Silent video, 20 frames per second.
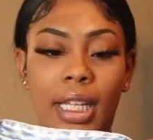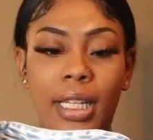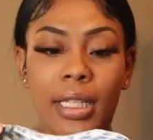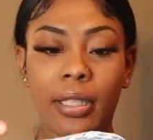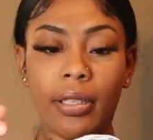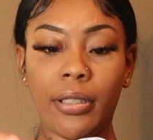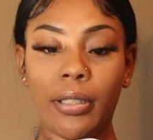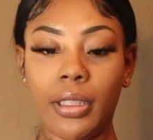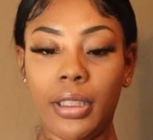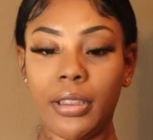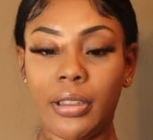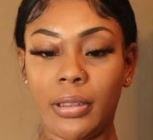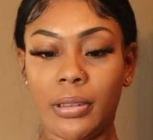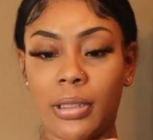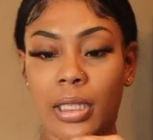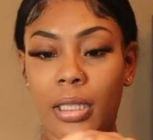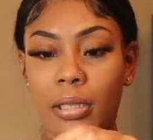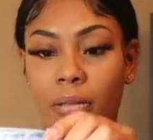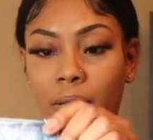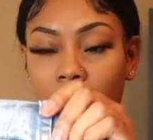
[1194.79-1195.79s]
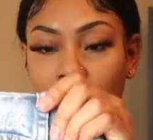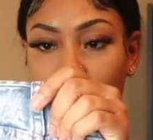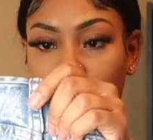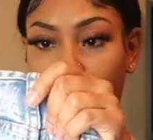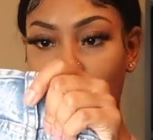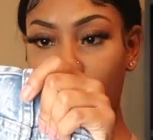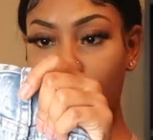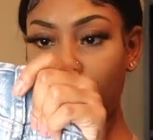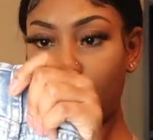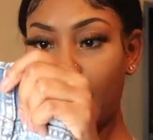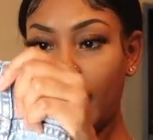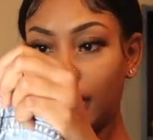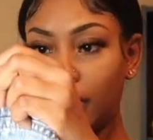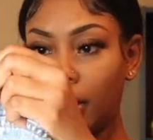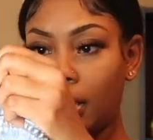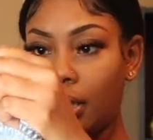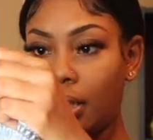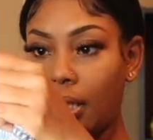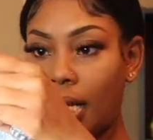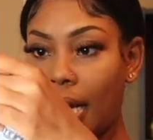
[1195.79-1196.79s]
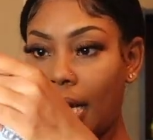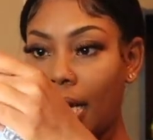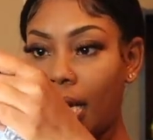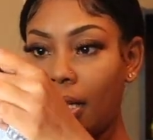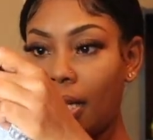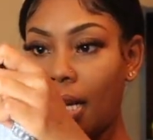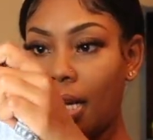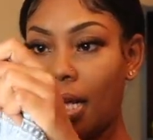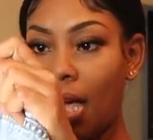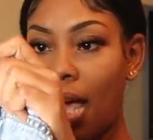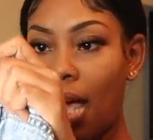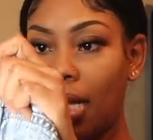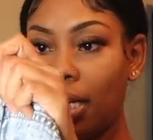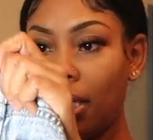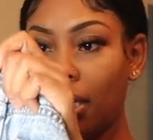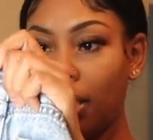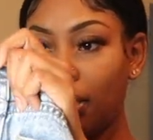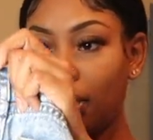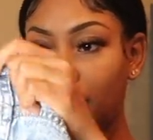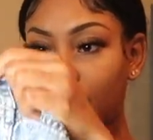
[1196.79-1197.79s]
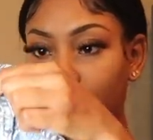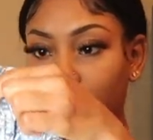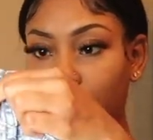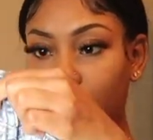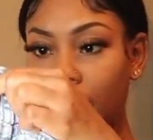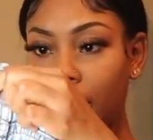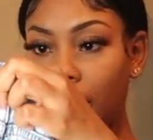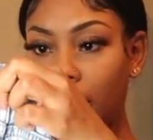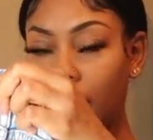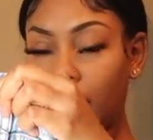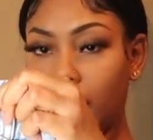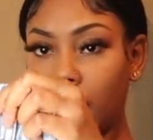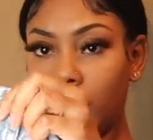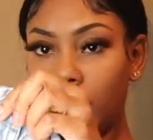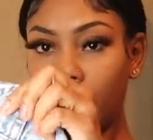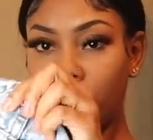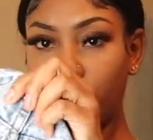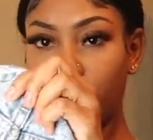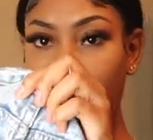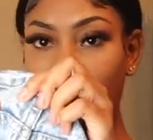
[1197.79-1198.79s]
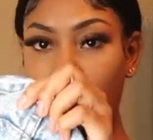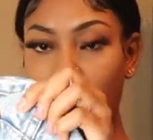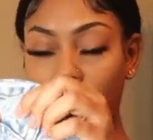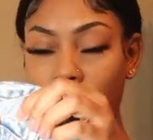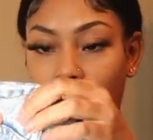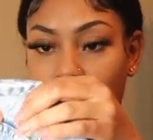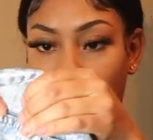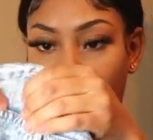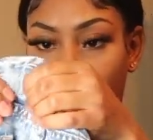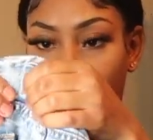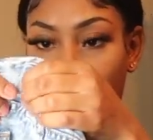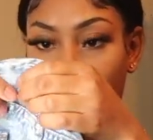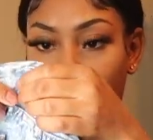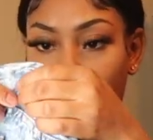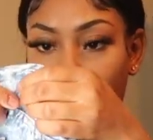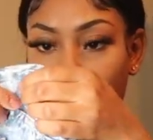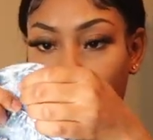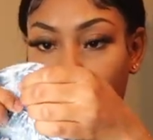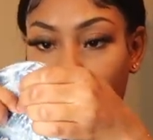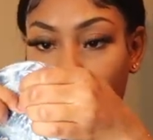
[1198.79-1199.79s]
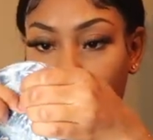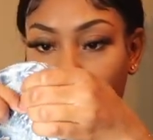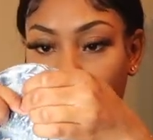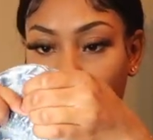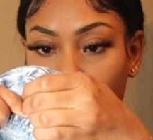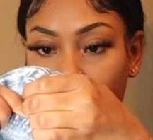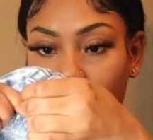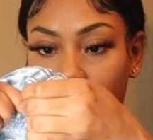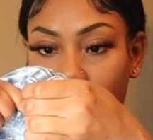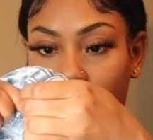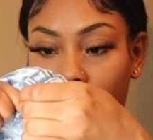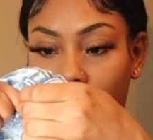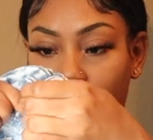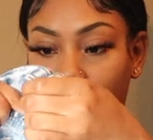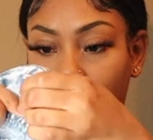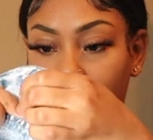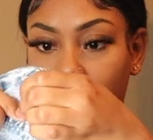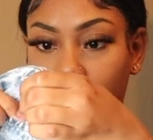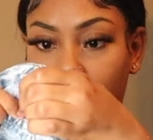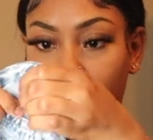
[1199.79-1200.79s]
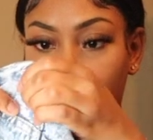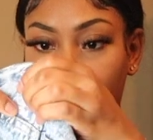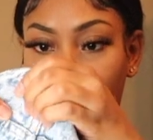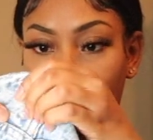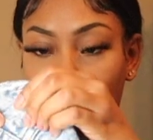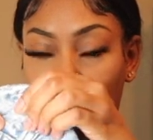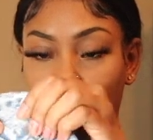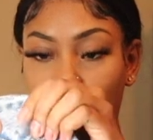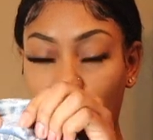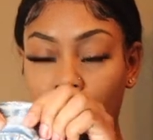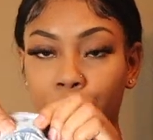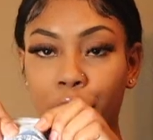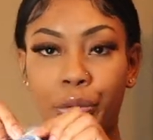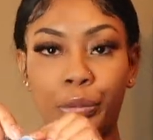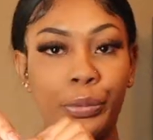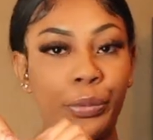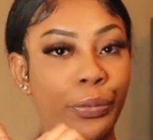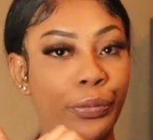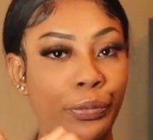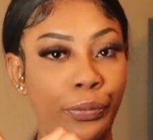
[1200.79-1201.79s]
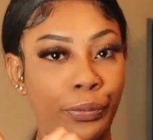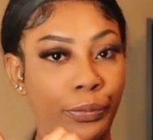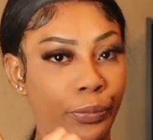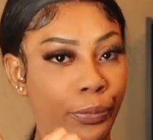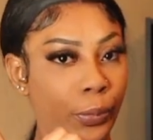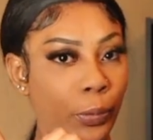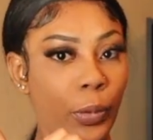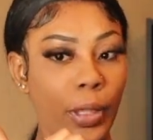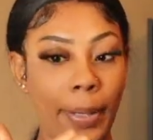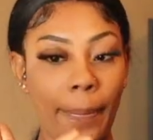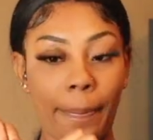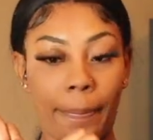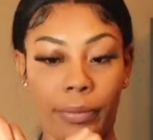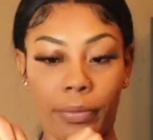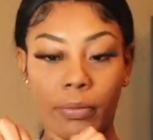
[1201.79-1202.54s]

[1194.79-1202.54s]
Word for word: I literally just held this up like to the light, like I can see straight through this part, which means that this is going to rip.